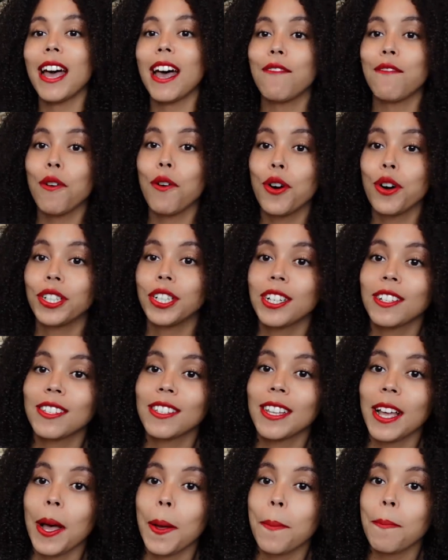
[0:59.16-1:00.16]
I have ordered
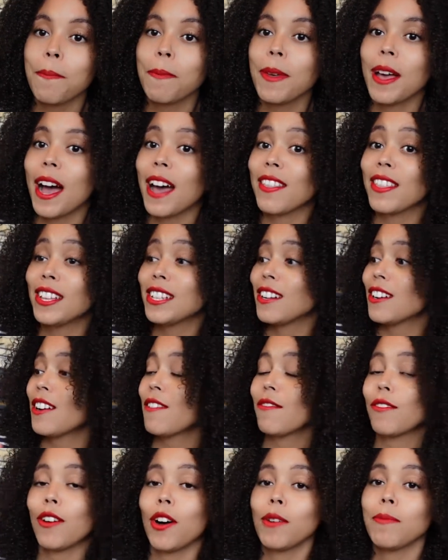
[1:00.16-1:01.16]
some and these aren't
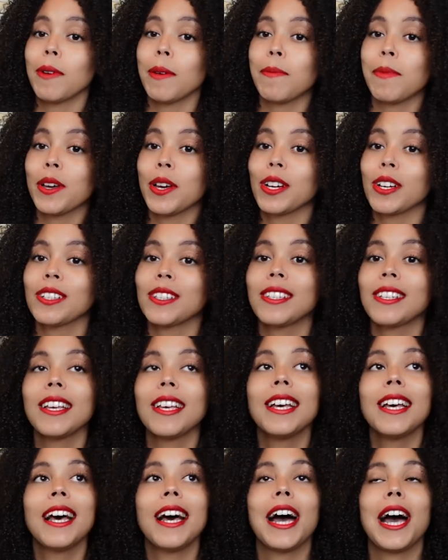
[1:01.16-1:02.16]
even all my books.
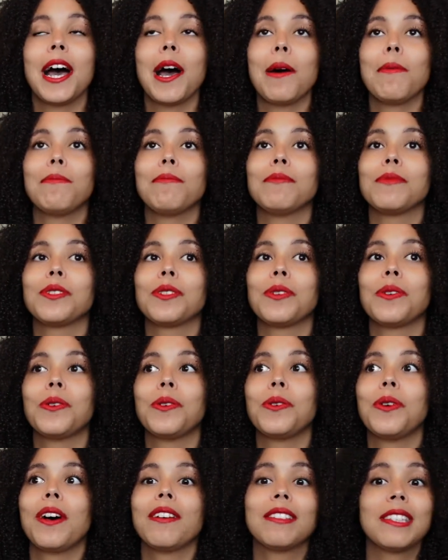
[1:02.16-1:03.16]
Um,
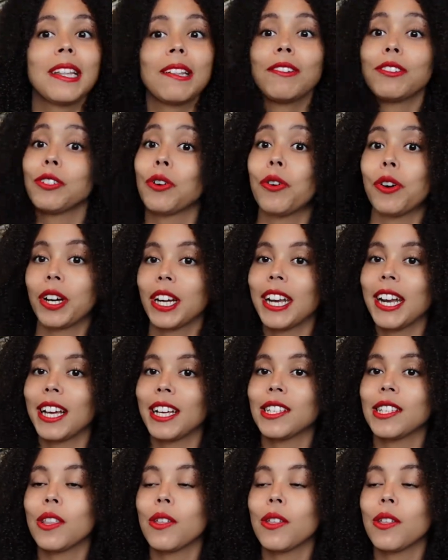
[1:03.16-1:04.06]
so I still got to organise